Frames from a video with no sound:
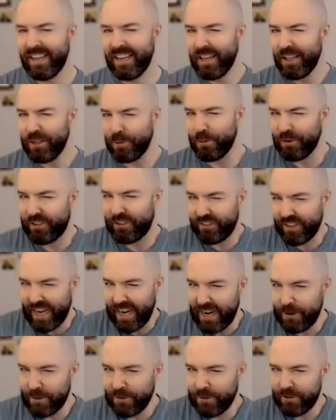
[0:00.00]
There were
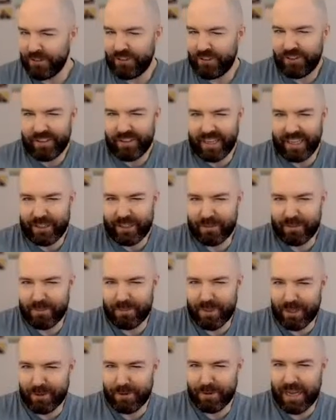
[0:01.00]
sounds I couldn't be
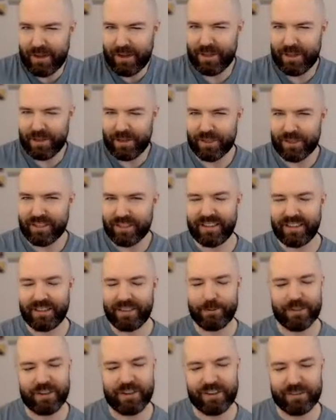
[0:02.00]
around. They would
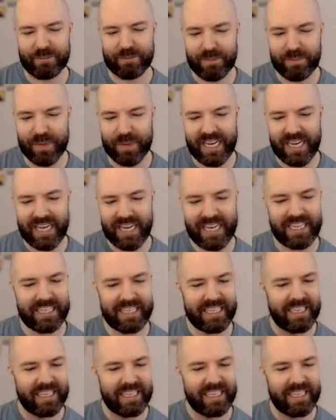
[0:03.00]
cause me pain.